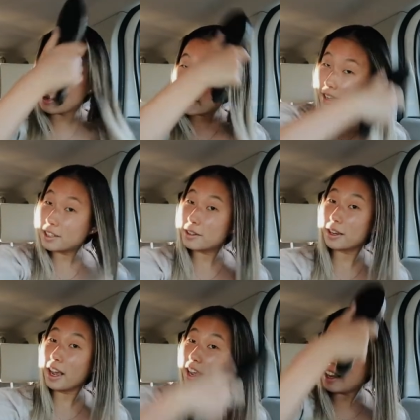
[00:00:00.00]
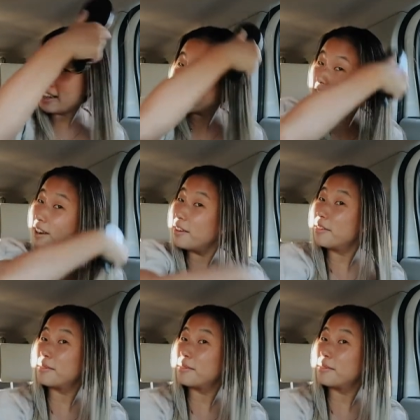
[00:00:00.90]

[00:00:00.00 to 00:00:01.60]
but it's okay, you know,